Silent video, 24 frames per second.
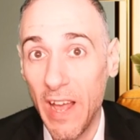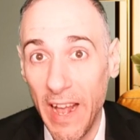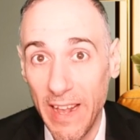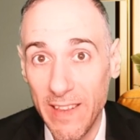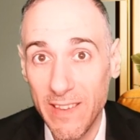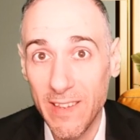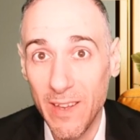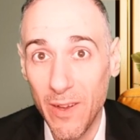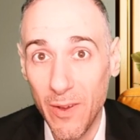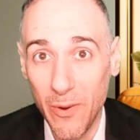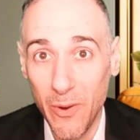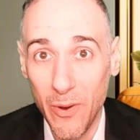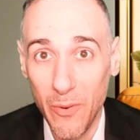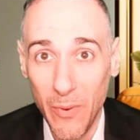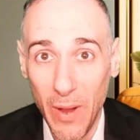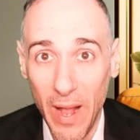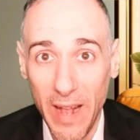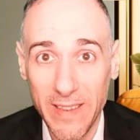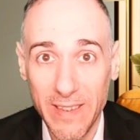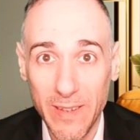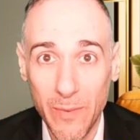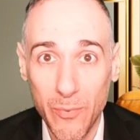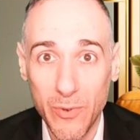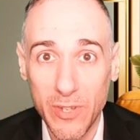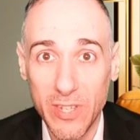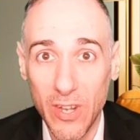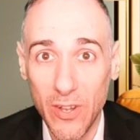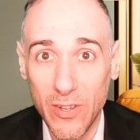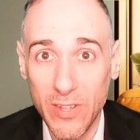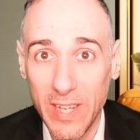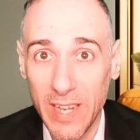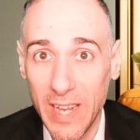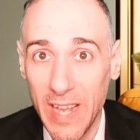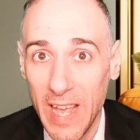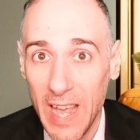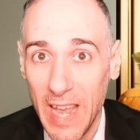ends up
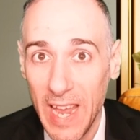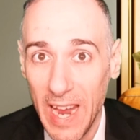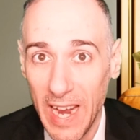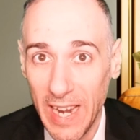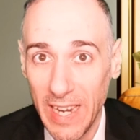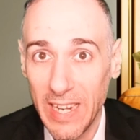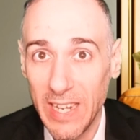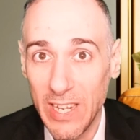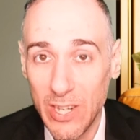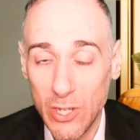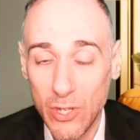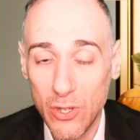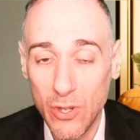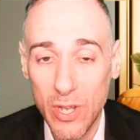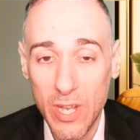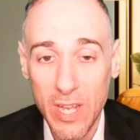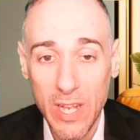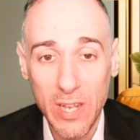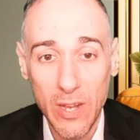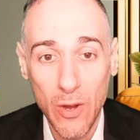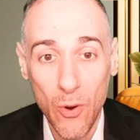resulting in initial